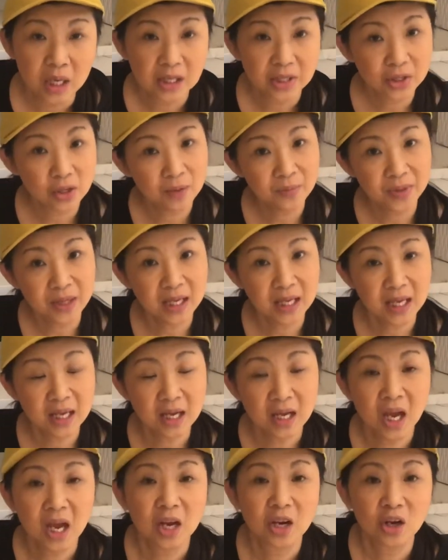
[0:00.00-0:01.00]
So I'm
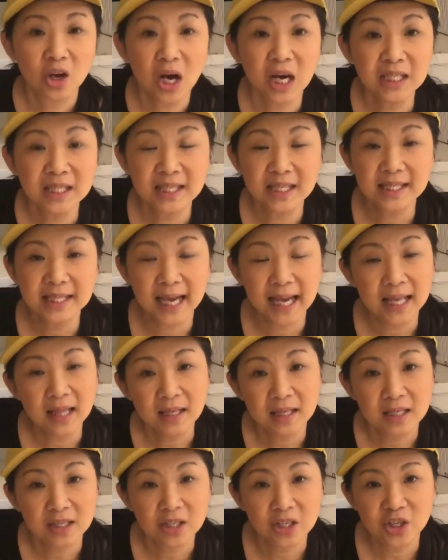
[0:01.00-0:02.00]
thinking, God says,
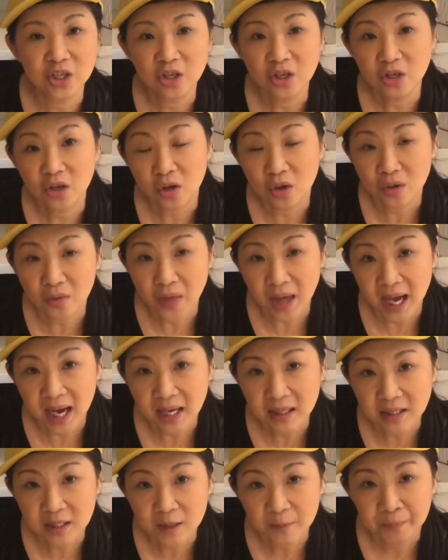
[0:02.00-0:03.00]
Helen, did you know
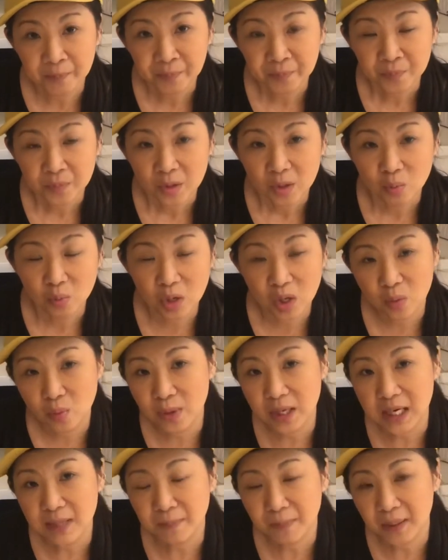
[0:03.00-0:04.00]
that when
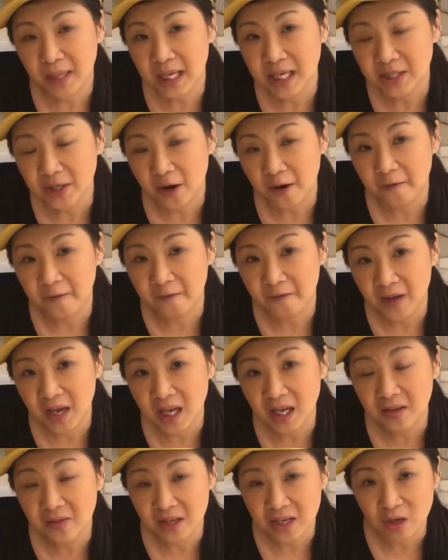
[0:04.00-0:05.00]
we place our
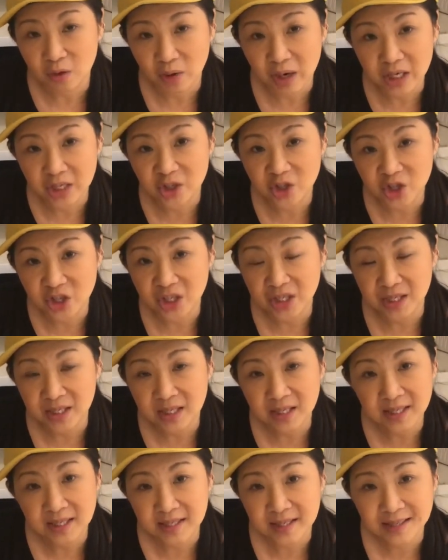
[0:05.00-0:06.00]
faith in Christ
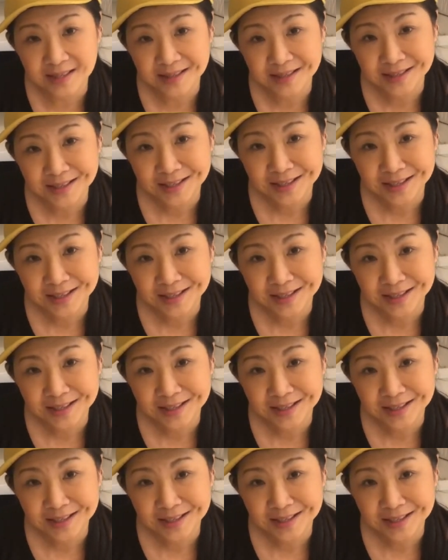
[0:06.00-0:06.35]
Jesus,